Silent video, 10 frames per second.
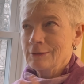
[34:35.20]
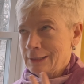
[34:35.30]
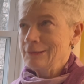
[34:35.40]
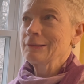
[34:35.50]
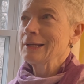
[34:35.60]

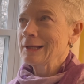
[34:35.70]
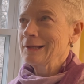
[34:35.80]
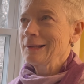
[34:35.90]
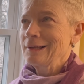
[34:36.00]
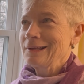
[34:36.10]
listening
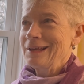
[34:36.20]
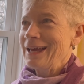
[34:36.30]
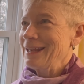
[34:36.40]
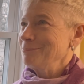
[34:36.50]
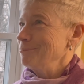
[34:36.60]

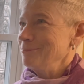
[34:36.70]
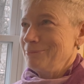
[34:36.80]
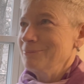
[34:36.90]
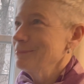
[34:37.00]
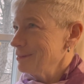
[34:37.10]
and
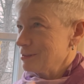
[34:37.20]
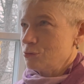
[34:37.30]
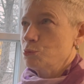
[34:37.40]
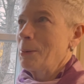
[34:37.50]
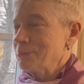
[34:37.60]

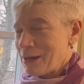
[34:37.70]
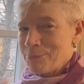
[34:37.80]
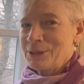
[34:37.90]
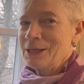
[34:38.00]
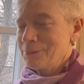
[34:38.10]
swept up
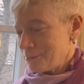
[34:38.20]
in it.